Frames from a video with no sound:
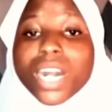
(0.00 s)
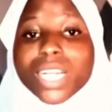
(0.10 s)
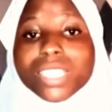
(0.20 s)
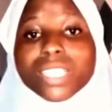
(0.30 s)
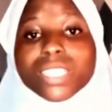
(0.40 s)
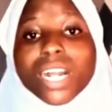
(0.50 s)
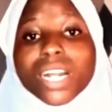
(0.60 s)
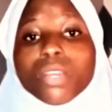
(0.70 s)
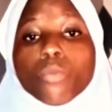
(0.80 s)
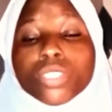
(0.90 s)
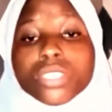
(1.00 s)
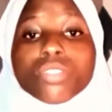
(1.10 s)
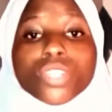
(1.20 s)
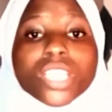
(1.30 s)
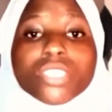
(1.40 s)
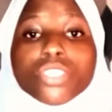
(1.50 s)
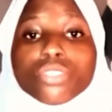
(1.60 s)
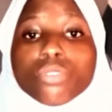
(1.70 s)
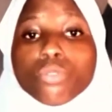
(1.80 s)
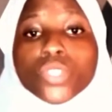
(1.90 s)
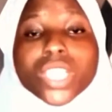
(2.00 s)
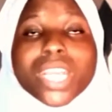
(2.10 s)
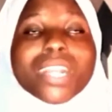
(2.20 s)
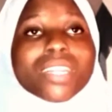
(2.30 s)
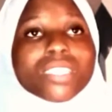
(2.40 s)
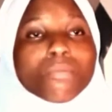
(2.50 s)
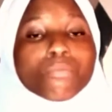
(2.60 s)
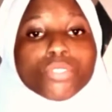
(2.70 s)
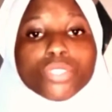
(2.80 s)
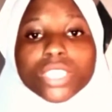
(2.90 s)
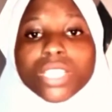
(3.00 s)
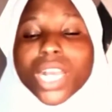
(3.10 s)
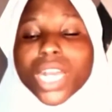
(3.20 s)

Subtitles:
Assets are what the organization owns, like land and building,